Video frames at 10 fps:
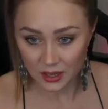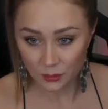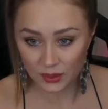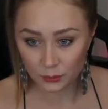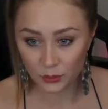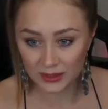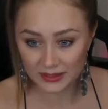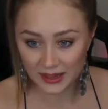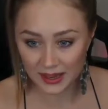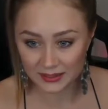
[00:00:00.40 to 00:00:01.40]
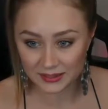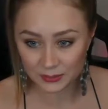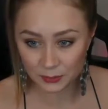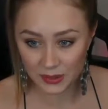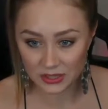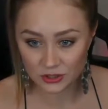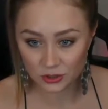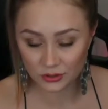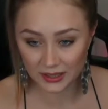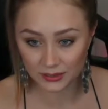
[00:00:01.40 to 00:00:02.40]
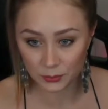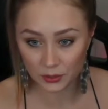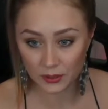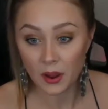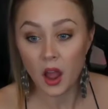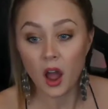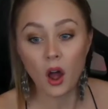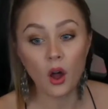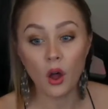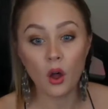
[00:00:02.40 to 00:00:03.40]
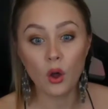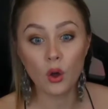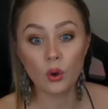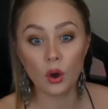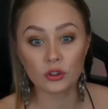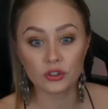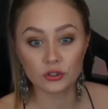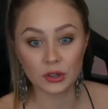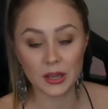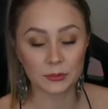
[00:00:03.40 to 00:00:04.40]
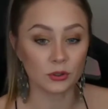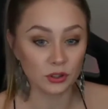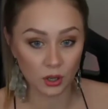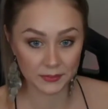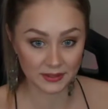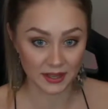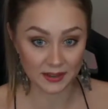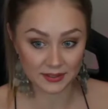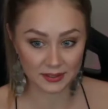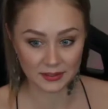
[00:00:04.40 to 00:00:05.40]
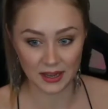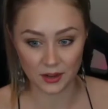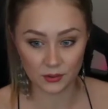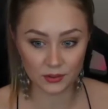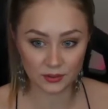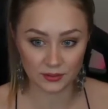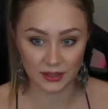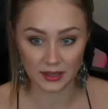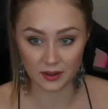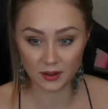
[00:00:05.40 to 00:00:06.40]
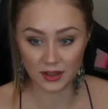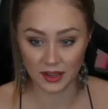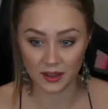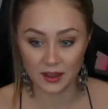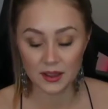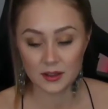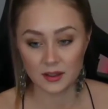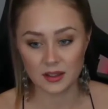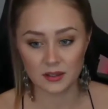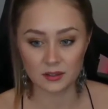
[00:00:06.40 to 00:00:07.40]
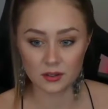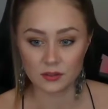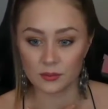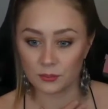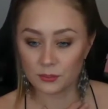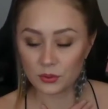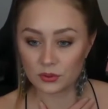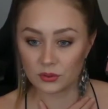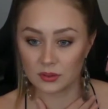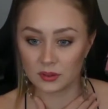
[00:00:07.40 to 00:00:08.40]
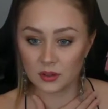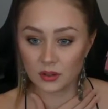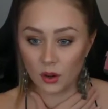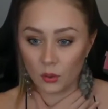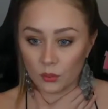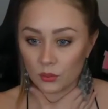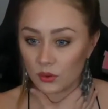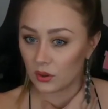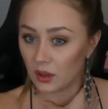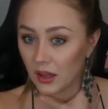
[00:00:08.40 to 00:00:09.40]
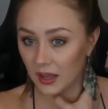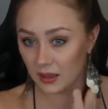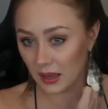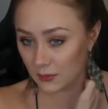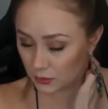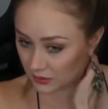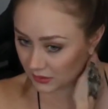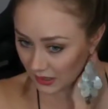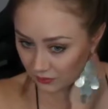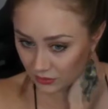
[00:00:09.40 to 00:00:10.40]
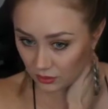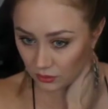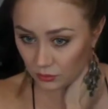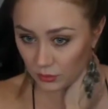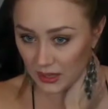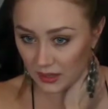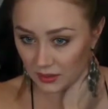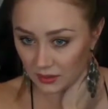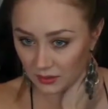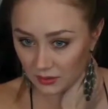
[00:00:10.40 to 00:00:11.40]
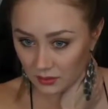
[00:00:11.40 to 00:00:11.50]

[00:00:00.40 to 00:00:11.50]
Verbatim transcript: Wait, what is that speech to text program? Oh, on stream, so it comes text down. Like, okay, I don't know, but you know, I I would love to wait.